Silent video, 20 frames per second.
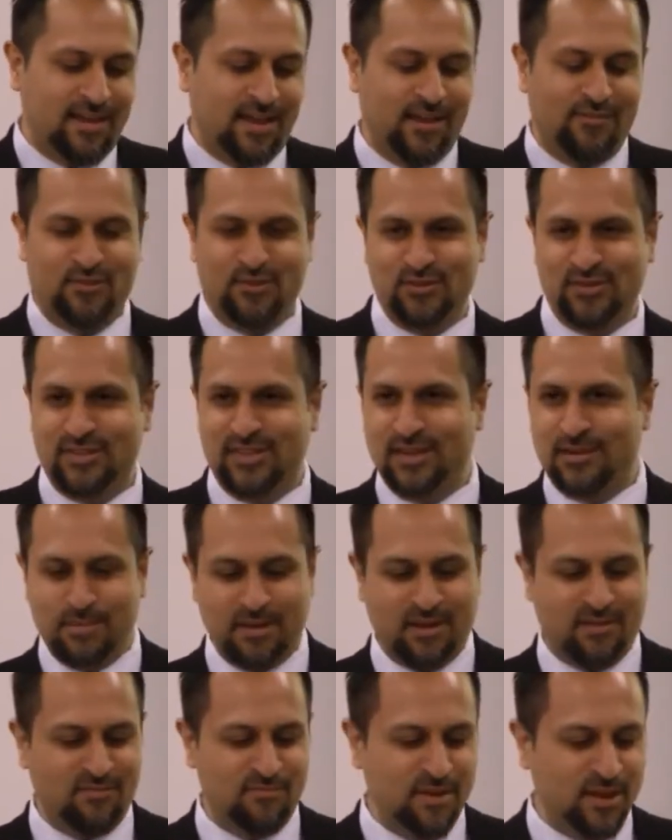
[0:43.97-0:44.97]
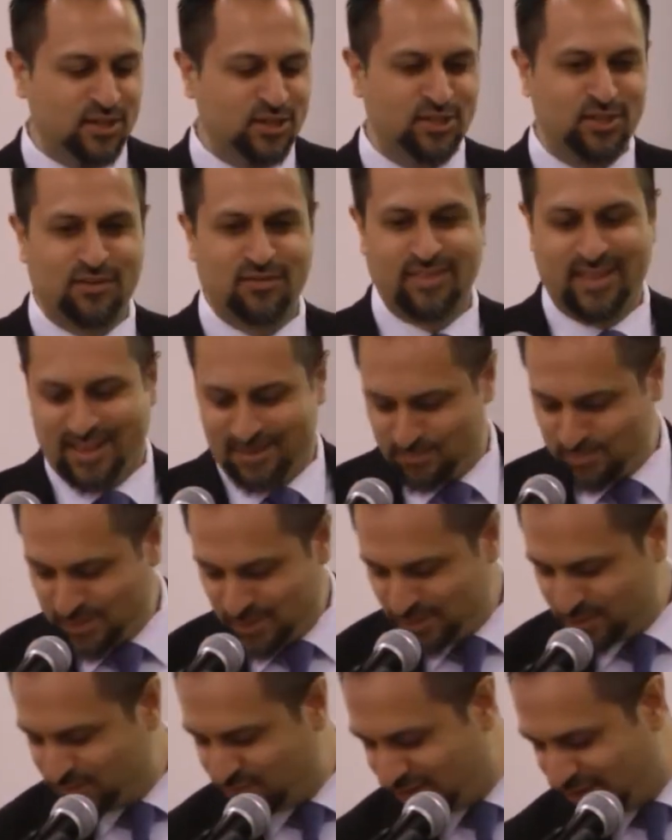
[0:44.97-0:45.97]
if you see a bit of mixture of that,
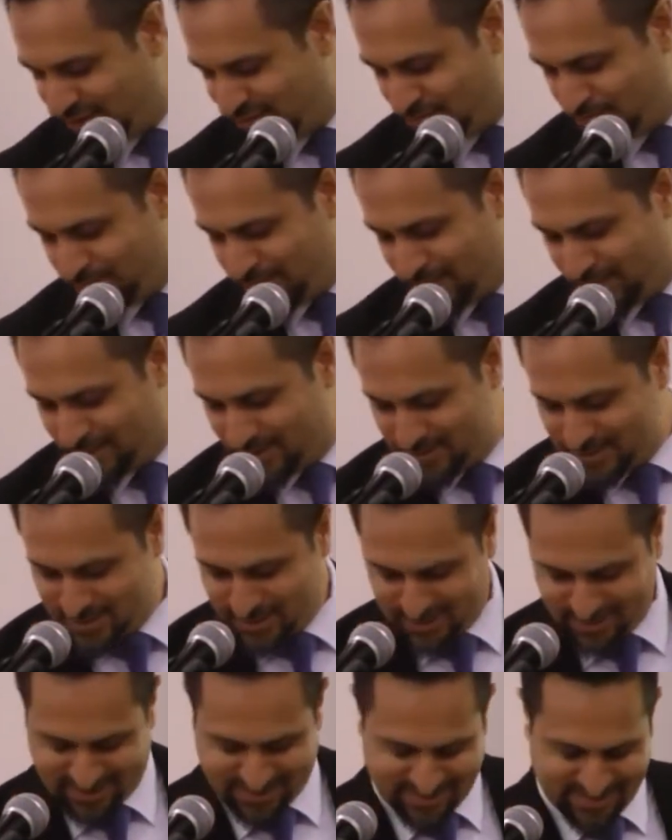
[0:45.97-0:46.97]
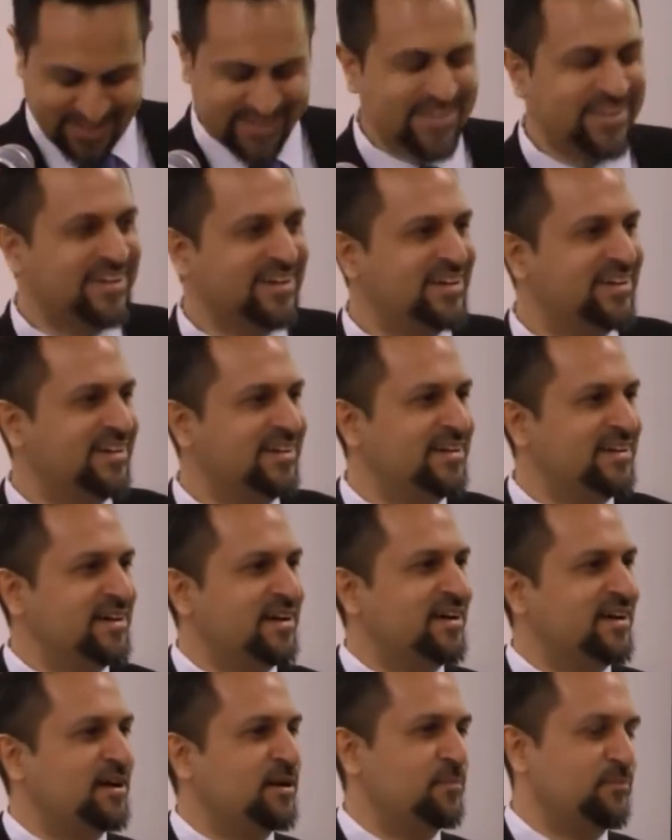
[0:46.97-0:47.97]
please forgive me. There's a,
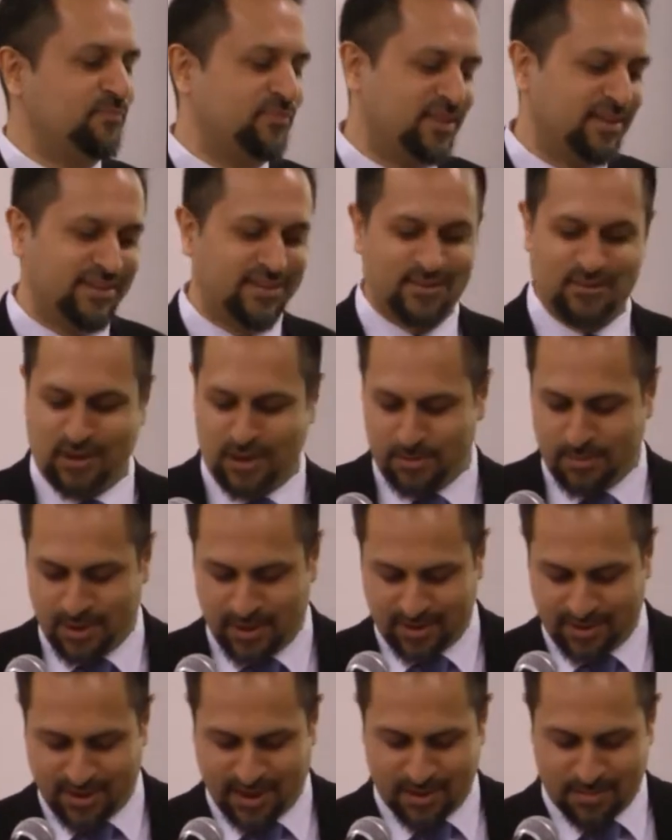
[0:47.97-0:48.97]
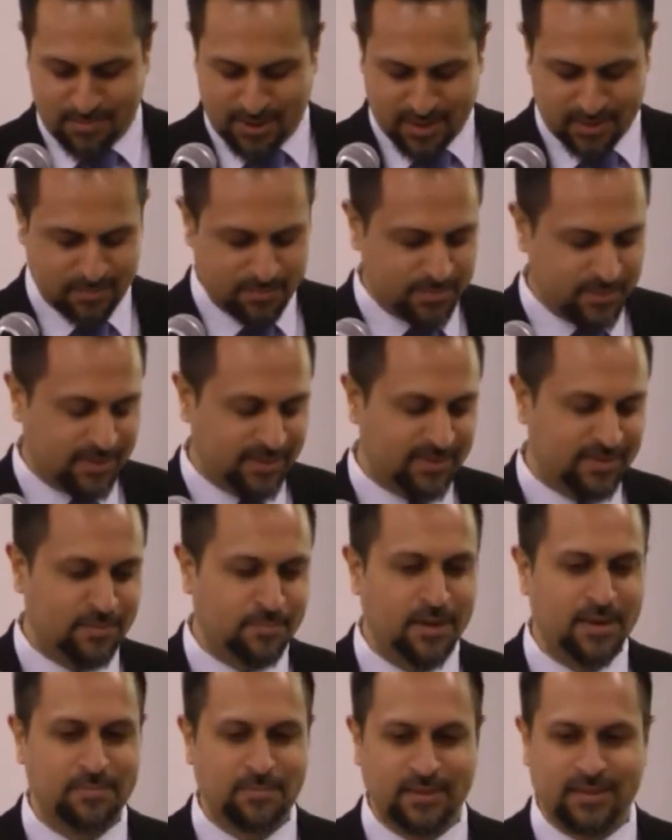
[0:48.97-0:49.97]
um, I might, I might be,
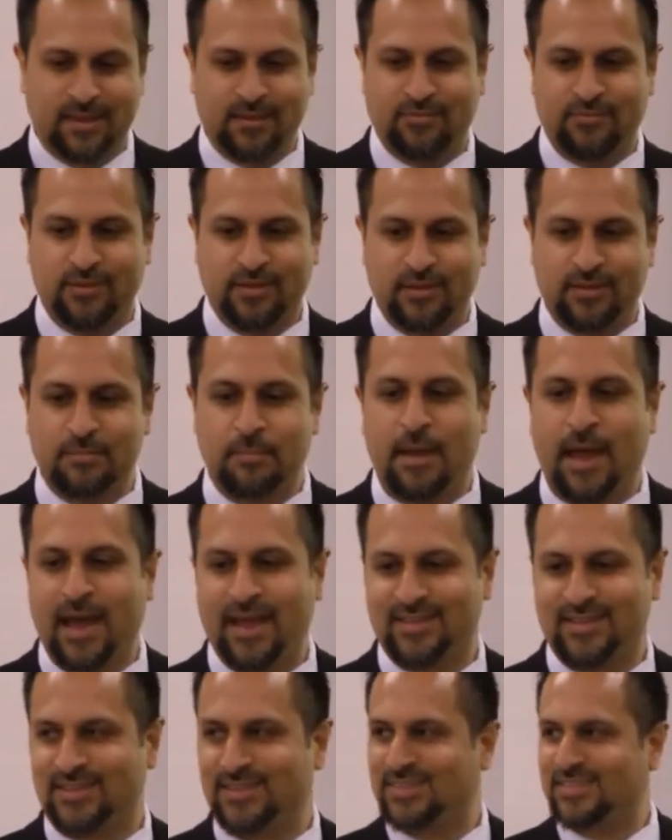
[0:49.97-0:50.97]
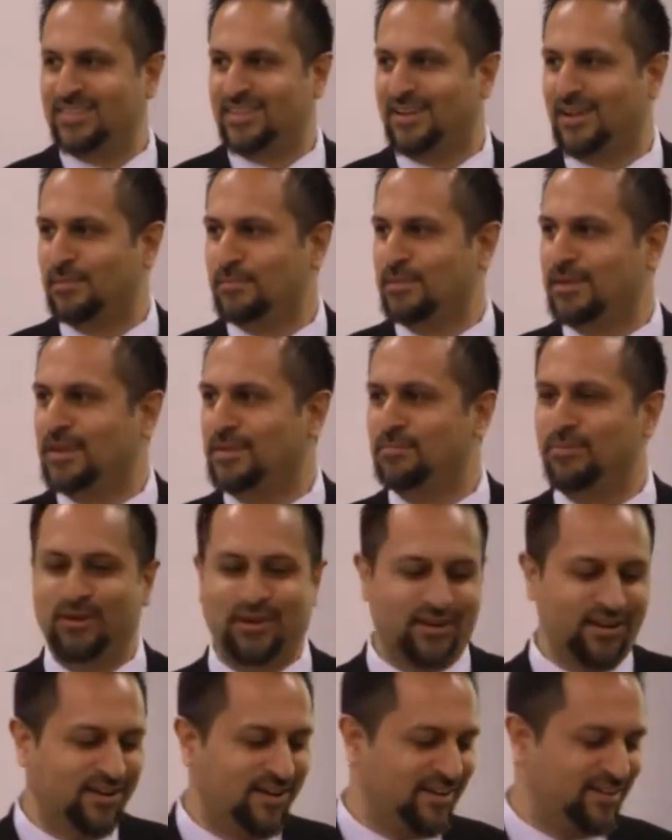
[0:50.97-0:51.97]
there might be different masks that I'll be
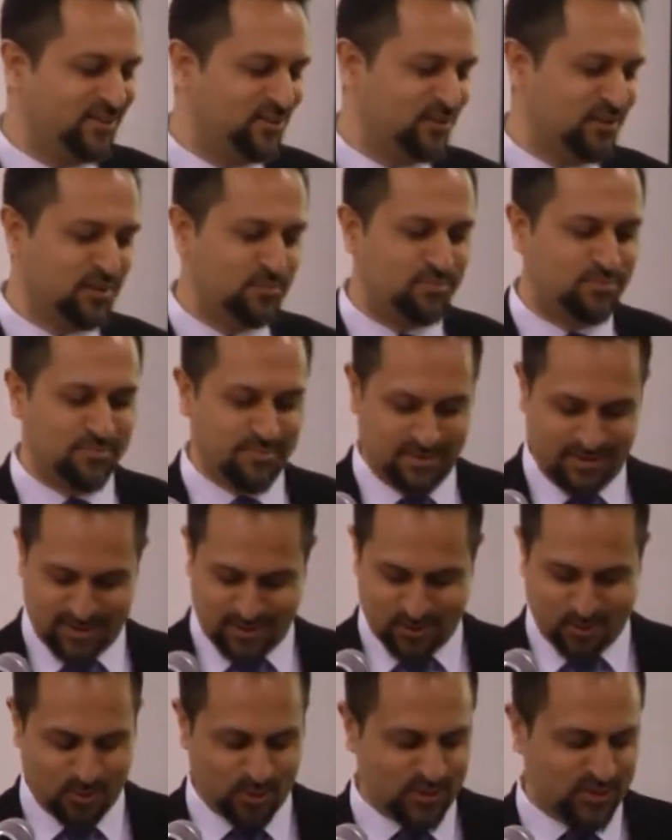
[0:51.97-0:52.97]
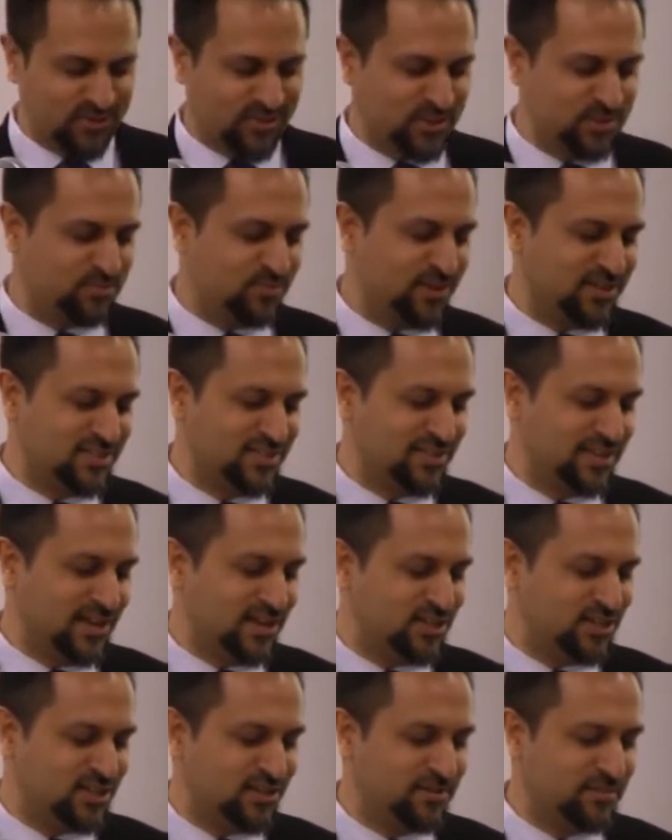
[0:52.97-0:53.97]
putting on during the course of this
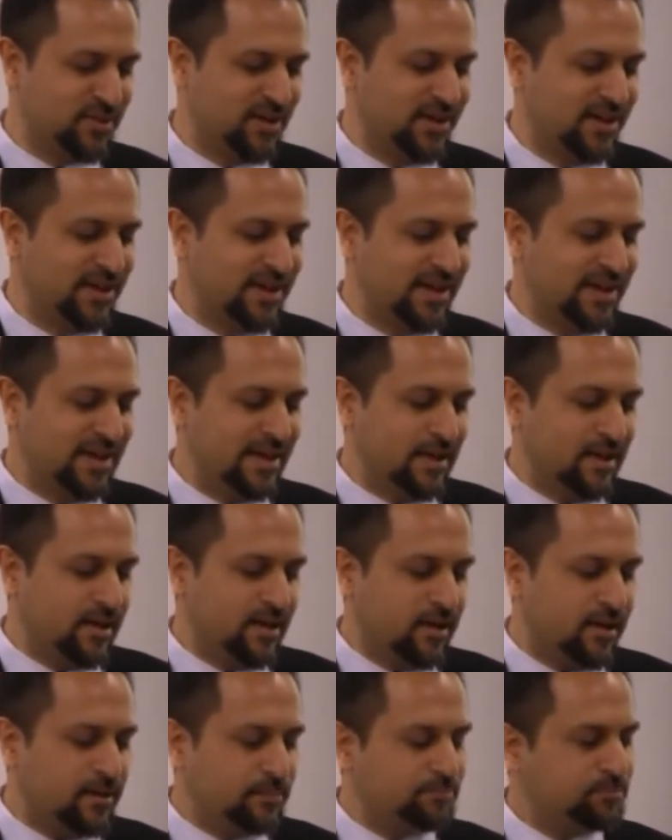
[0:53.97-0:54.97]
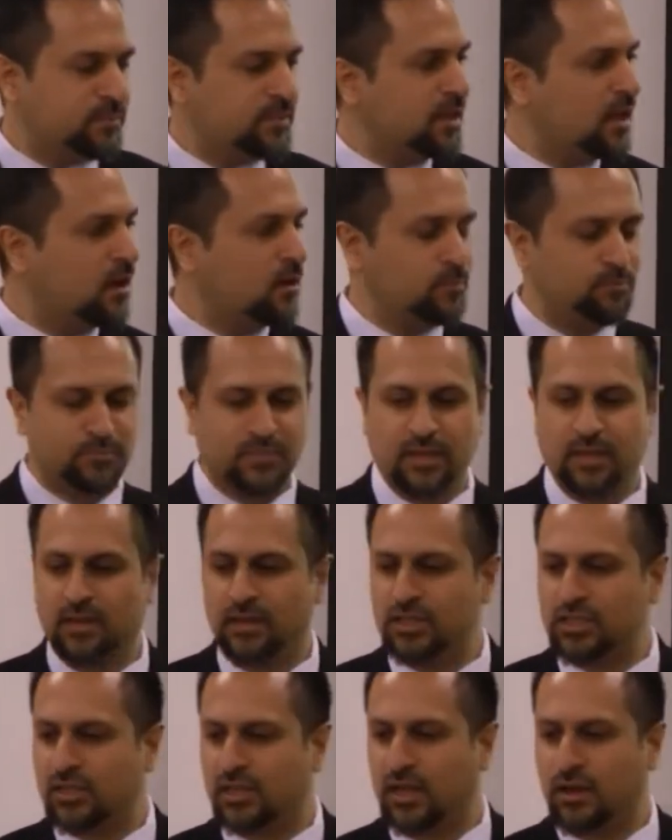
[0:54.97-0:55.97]
presentation. Now,
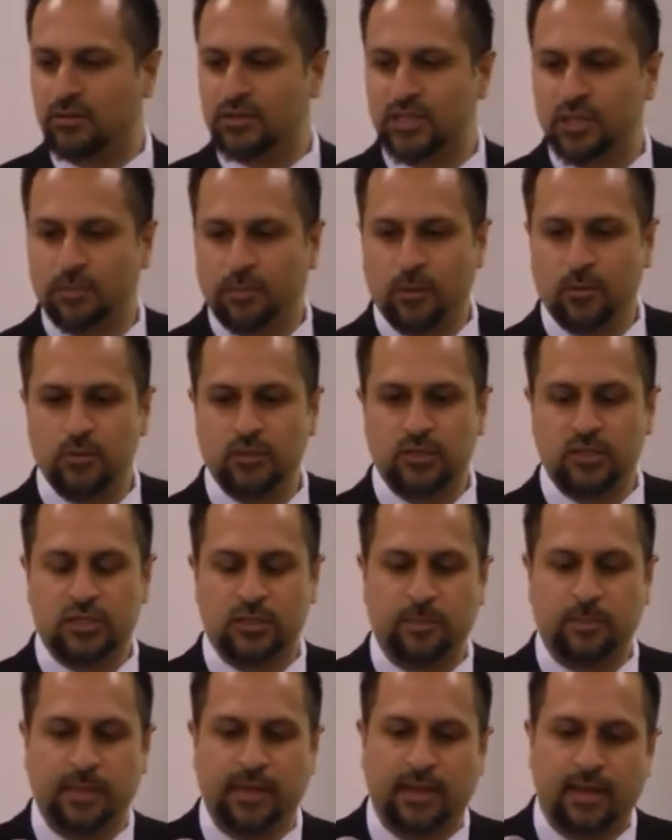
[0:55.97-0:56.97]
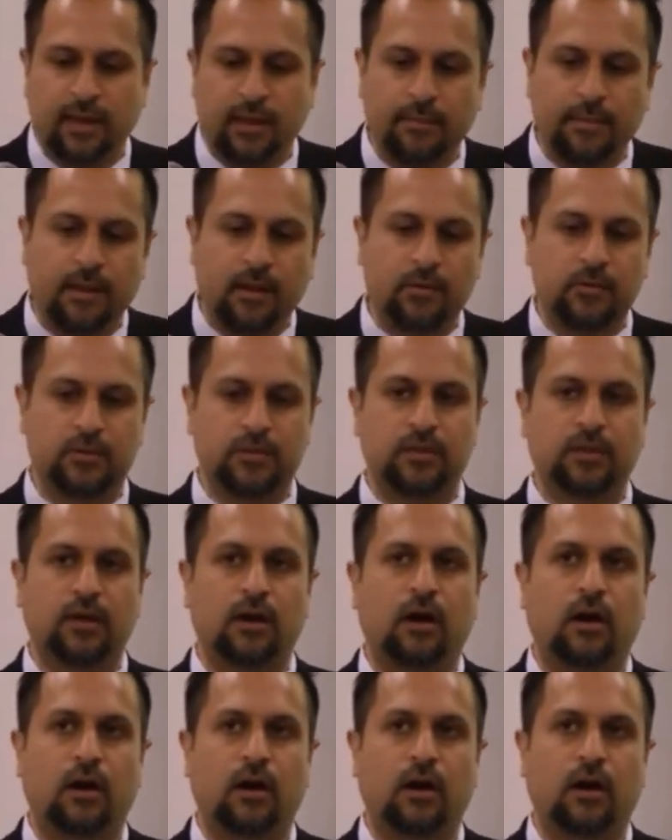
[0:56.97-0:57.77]
initially I was supposed to speak about